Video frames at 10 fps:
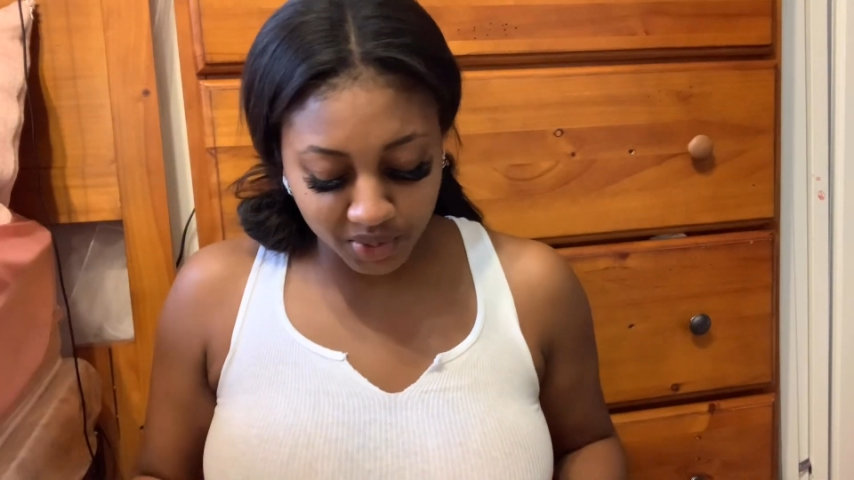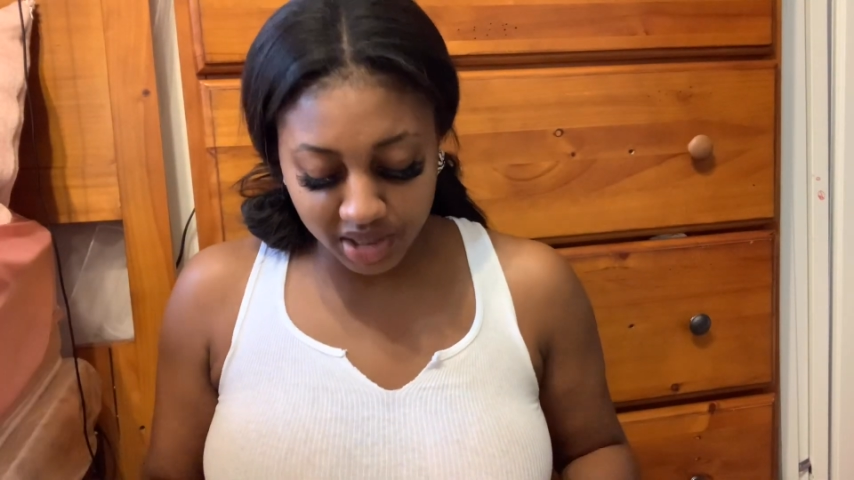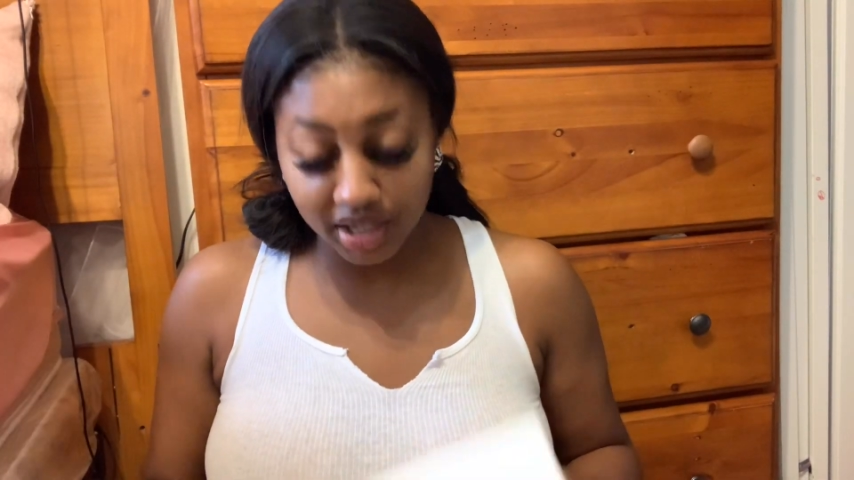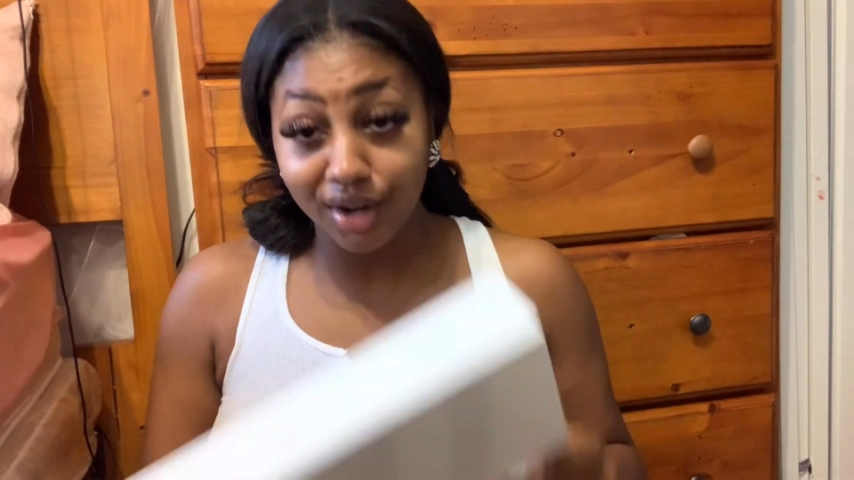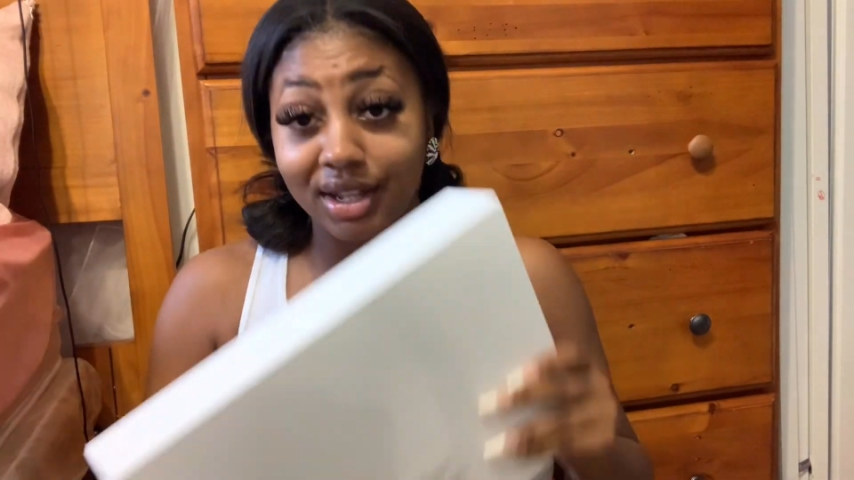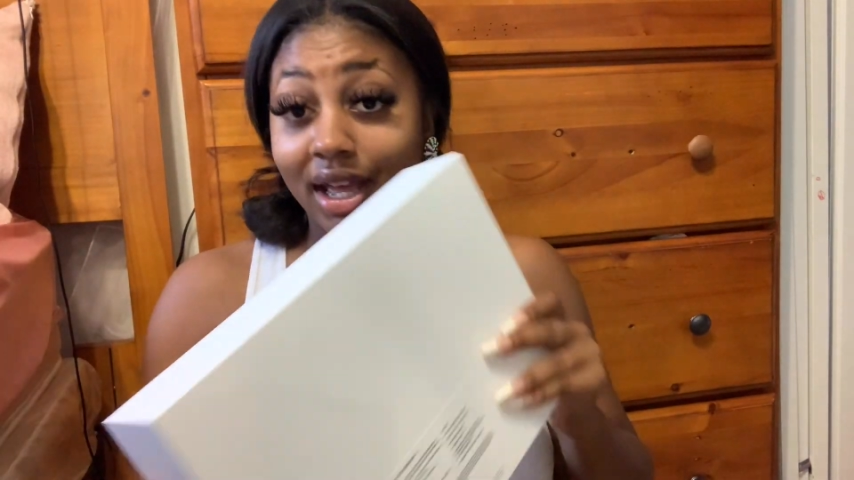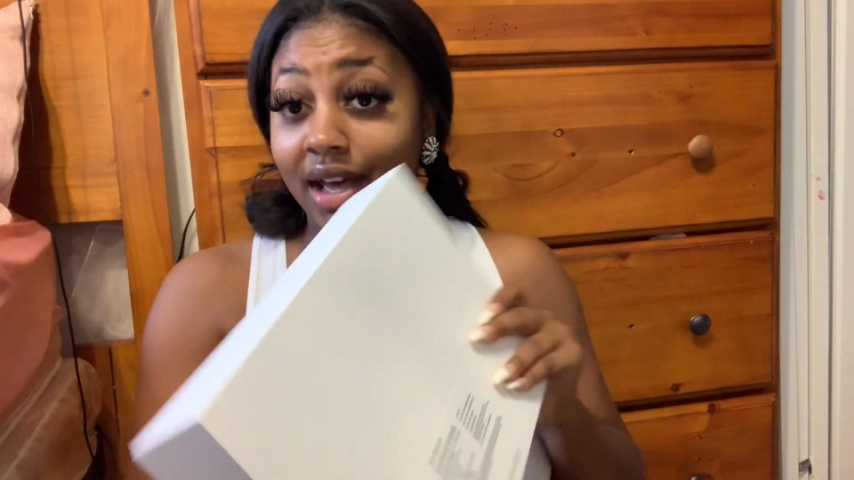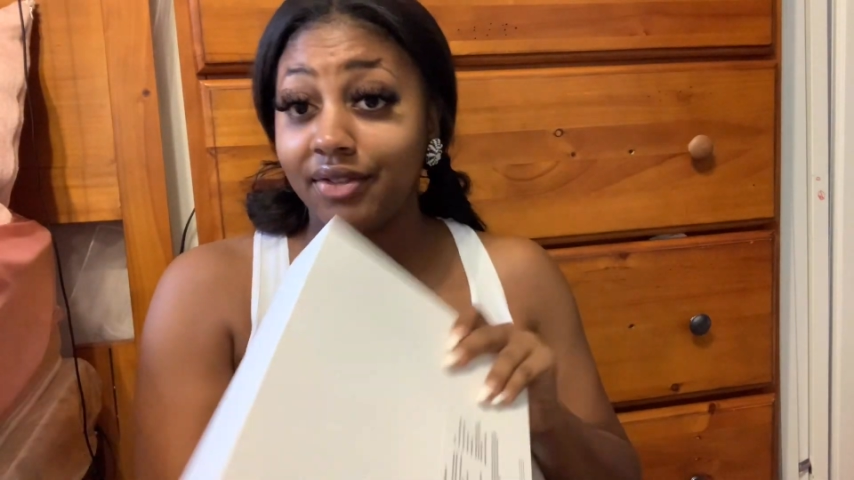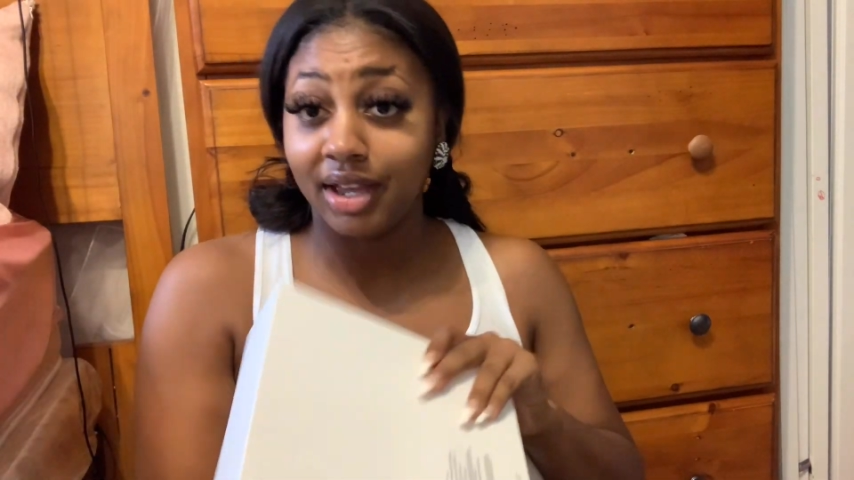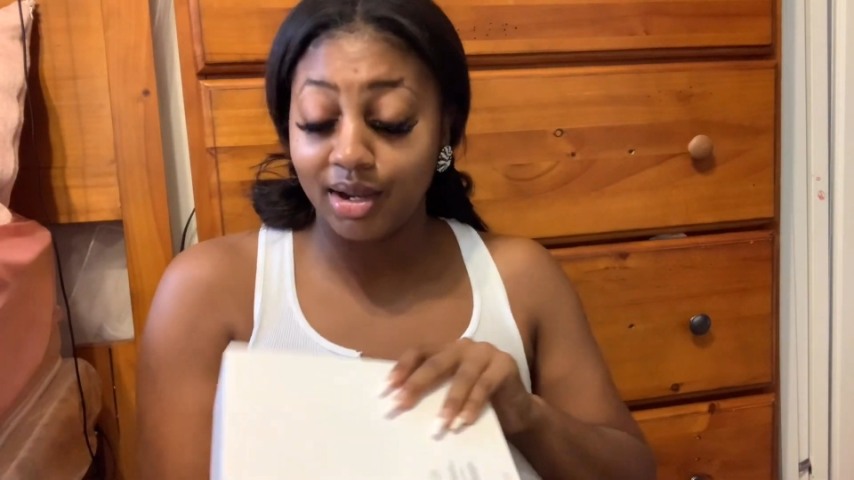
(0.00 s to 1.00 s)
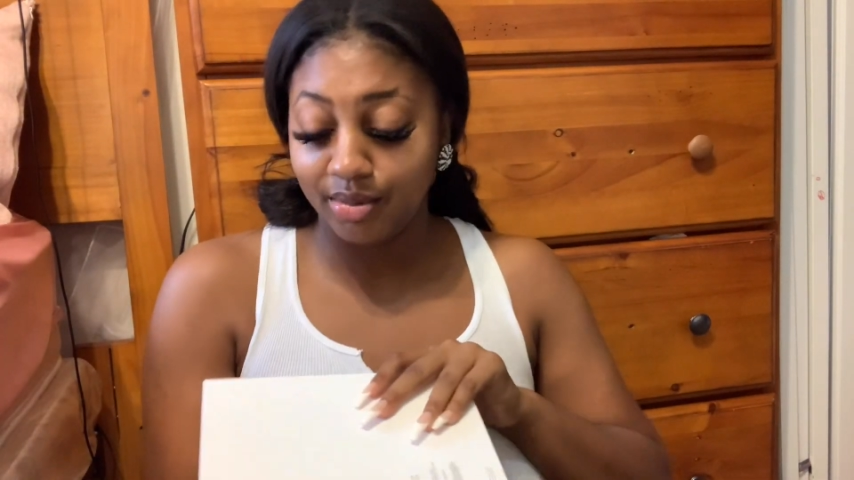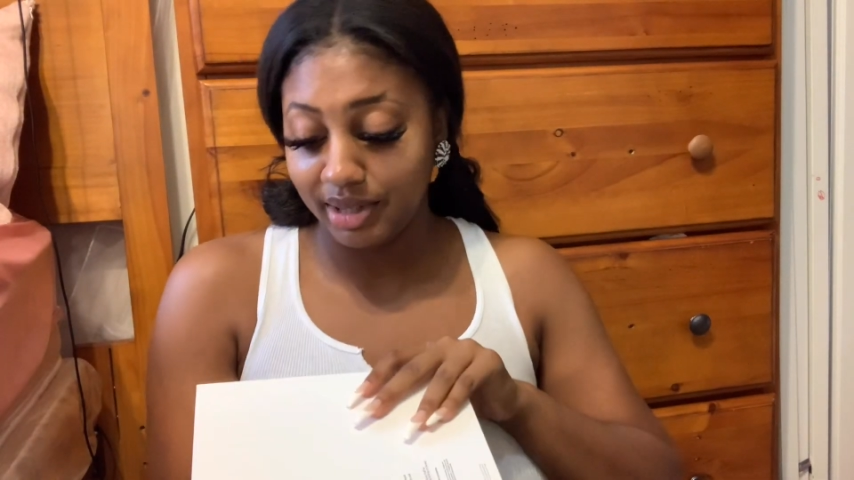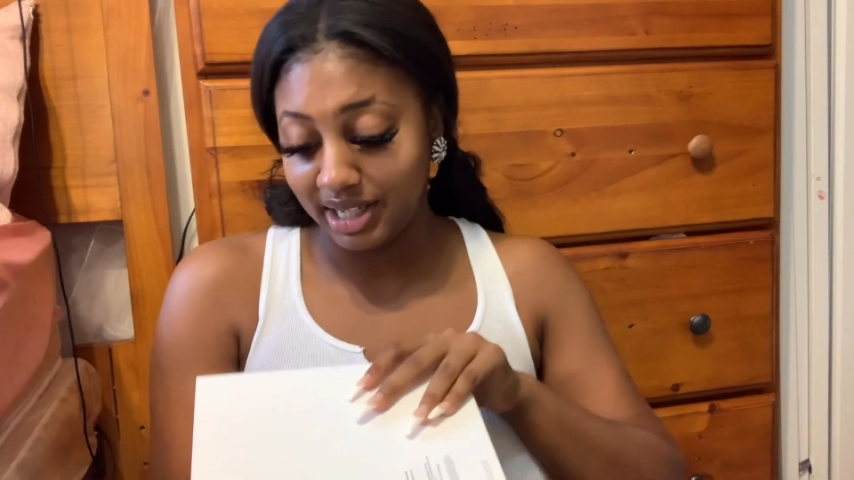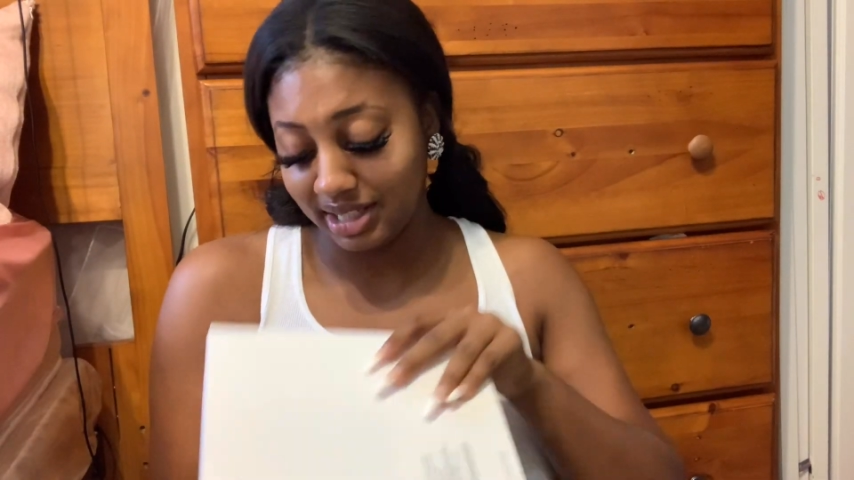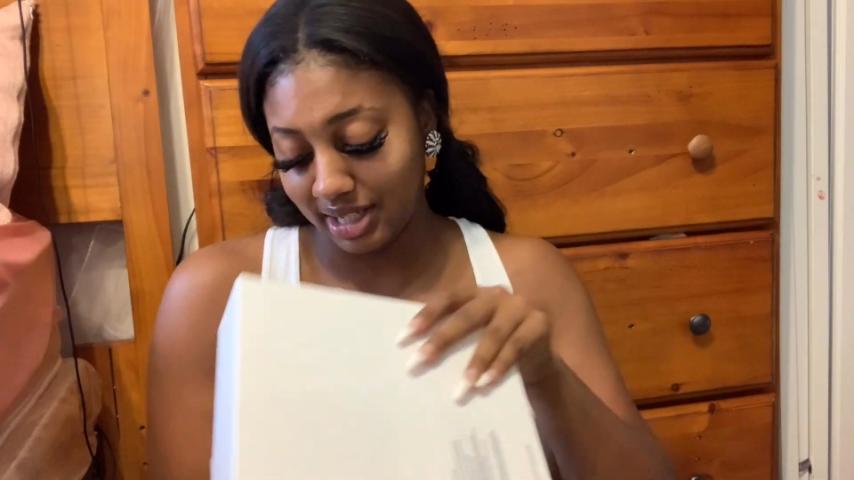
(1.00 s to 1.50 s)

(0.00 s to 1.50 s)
which I already have AirPods.